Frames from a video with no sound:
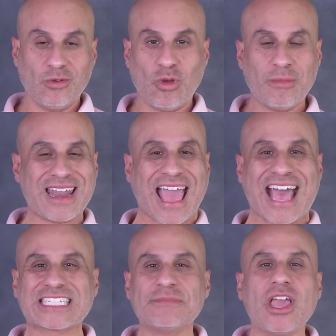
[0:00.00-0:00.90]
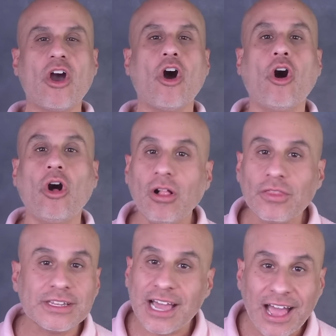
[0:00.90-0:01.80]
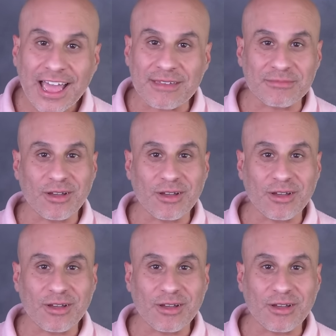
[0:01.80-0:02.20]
Women ask me all the time,